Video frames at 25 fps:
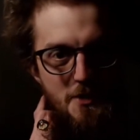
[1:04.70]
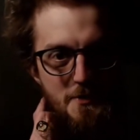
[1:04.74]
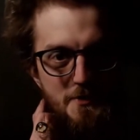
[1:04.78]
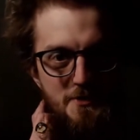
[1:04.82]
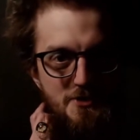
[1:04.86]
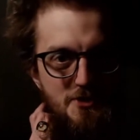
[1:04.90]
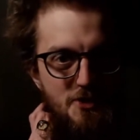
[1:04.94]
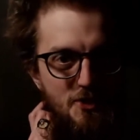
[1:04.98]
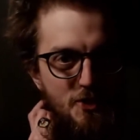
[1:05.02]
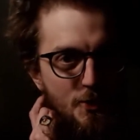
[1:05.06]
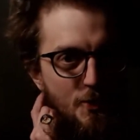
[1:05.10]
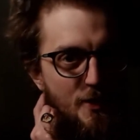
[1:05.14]

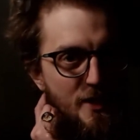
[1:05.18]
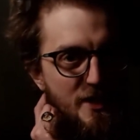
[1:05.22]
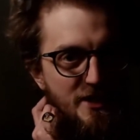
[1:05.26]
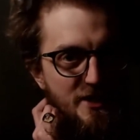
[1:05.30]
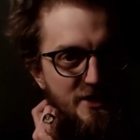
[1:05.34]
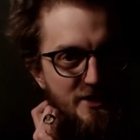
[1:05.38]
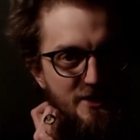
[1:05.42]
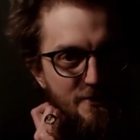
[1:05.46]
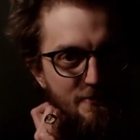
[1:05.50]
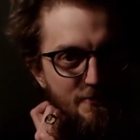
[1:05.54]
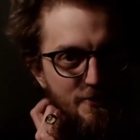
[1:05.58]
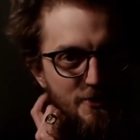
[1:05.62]
into Quake
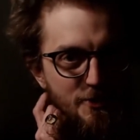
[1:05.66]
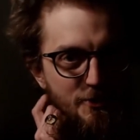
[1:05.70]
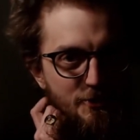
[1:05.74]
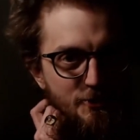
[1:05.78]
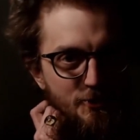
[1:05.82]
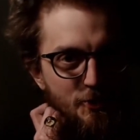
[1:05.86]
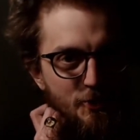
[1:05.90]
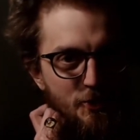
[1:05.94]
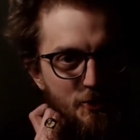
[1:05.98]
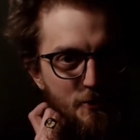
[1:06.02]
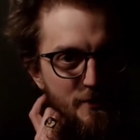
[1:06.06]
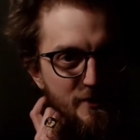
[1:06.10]
and Unreal
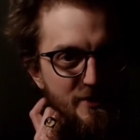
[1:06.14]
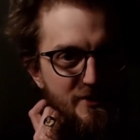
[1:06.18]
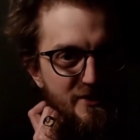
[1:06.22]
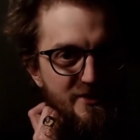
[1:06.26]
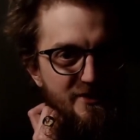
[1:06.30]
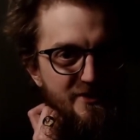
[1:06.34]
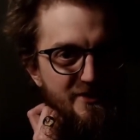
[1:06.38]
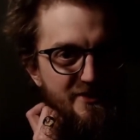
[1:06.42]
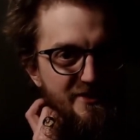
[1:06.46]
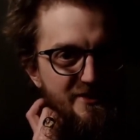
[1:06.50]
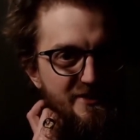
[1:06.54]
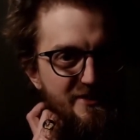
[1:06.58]
Tournament
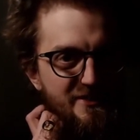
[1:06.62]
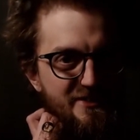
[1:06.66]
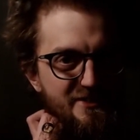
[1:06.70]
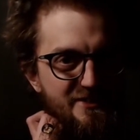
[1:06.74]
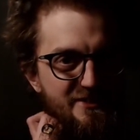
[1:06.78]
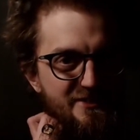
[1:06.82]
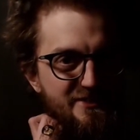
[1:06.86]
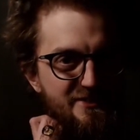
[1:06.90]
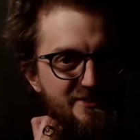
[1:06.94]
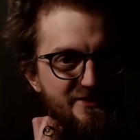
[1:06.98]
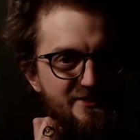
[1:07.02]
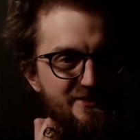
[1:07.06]

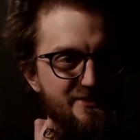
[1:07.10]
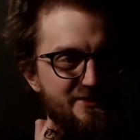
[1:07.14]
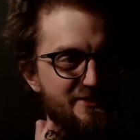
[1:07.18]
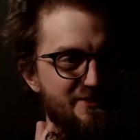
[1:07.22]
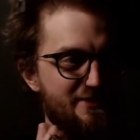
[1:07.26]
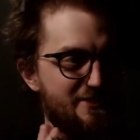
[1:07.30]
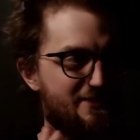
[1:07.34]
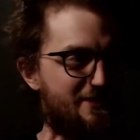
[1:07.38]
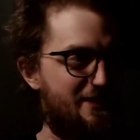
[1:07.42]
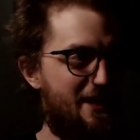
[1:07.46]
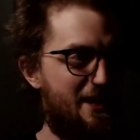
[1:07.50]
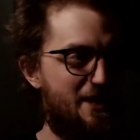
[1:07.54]
than
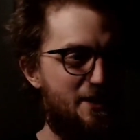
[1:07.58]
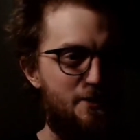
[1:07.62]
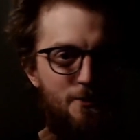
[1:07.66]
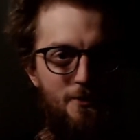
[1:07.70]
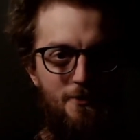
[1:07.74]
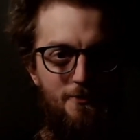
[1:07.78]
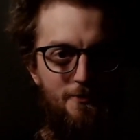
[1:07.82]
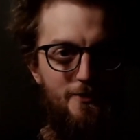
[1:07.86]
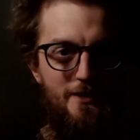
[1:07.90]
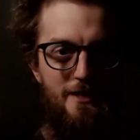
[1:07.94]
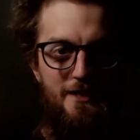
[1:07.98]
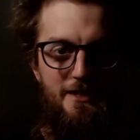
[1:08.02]

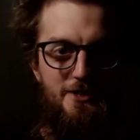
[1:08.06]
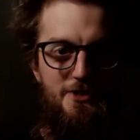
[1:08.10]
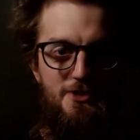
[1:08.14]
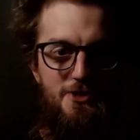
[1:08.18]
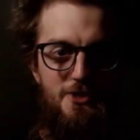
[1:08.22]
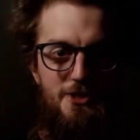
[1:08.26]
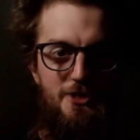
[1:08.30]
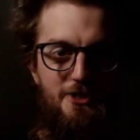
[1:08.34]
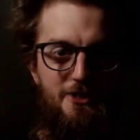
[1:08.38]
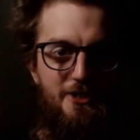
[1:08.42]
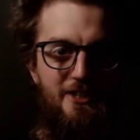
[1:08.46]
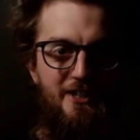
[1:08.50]
anyone really
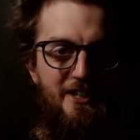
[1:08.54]
should.